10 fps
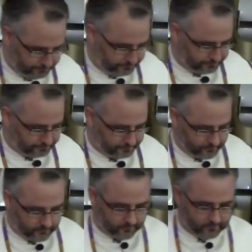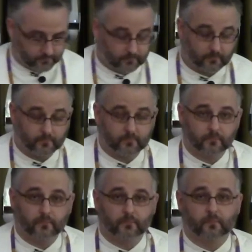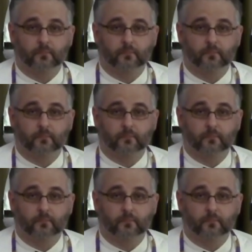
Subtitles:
Nobody speaks.